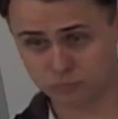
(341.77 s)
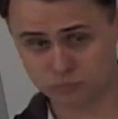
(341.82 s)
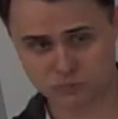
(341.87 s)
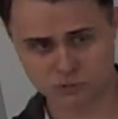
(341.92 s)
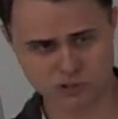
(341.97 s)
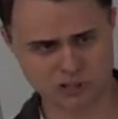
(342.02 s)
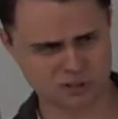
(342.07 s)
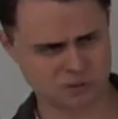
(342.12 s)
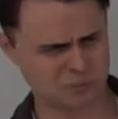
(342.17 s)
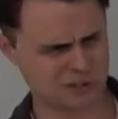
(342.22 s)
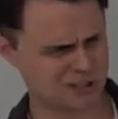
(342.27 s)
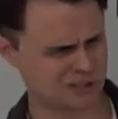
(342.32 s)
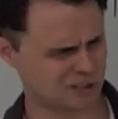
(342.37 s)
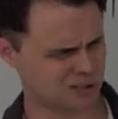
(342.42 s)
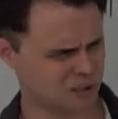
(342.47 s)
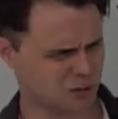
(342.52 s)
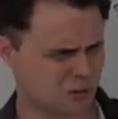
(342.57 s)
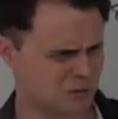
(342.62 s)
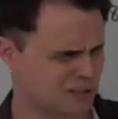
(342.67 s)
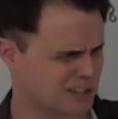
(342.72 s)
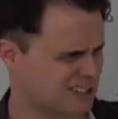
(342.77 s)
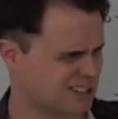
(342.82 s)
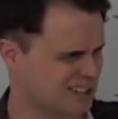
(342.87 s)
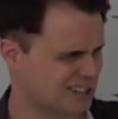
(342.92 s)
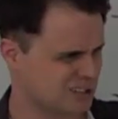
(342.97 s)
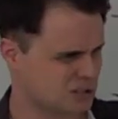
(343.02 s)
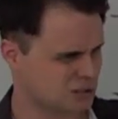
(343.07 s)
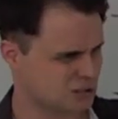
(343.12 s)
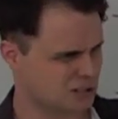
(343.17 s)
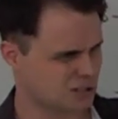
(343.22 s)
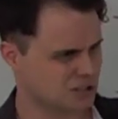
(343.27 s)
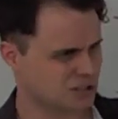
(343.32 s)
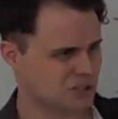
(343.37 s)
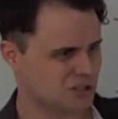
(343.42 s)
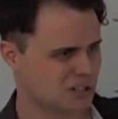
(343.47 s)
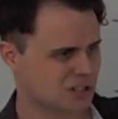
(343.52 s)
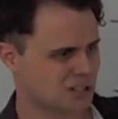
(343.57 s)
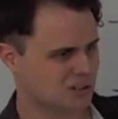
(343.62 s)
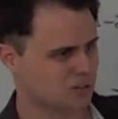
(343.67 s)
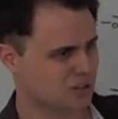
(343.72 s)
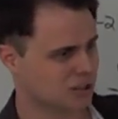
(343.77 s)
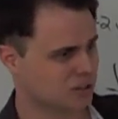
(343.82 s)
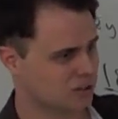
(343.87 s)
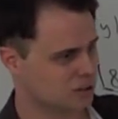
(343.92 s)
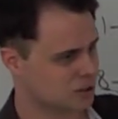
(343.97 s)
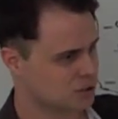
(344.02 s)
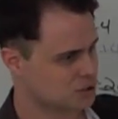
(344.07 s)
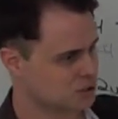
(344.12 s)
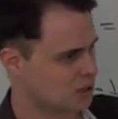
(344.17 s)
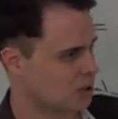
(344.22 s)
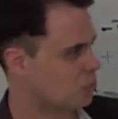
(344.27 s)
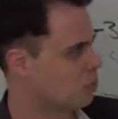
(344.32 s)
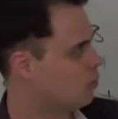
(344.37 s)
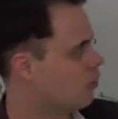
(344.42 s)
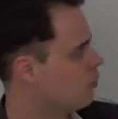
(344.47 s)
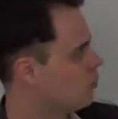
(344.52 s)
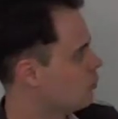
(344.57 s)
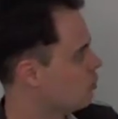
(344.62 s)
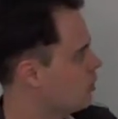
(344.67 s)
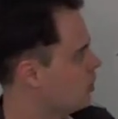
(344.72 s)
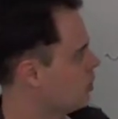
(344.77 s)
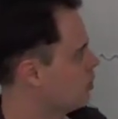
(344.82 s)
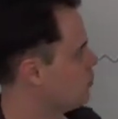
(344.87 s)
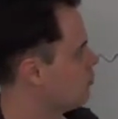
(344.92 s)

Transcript: So that's basically what we did yesterday, just kind of another example, right?